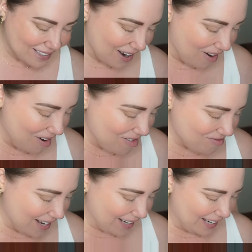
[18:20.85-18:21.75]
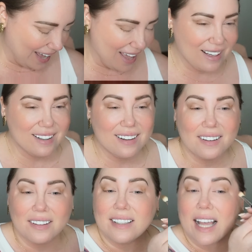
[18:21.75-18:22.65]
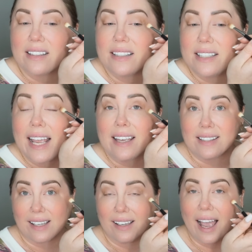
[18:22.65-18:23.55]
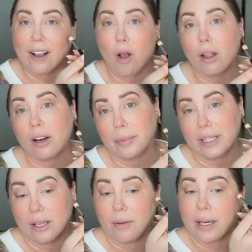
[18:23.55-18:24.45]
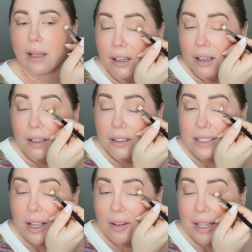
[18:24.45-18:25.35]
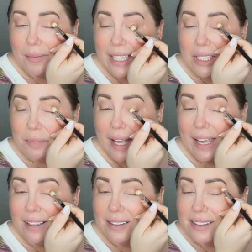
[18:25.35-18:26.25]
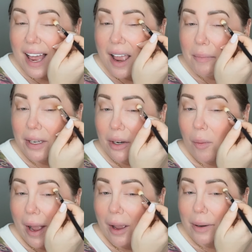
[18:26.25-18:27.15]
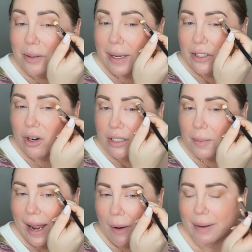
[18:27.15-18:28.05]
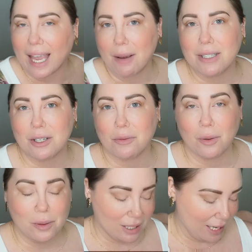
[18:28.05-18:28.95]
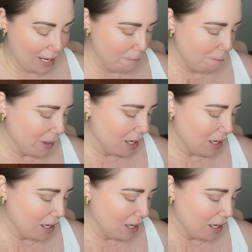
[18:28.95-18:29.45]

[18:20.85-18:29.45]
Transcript: So, my cat, that's Daisy. I call her Baloney. So, let me explain. Simon, who I always make jokes about how he came in to ruin the day,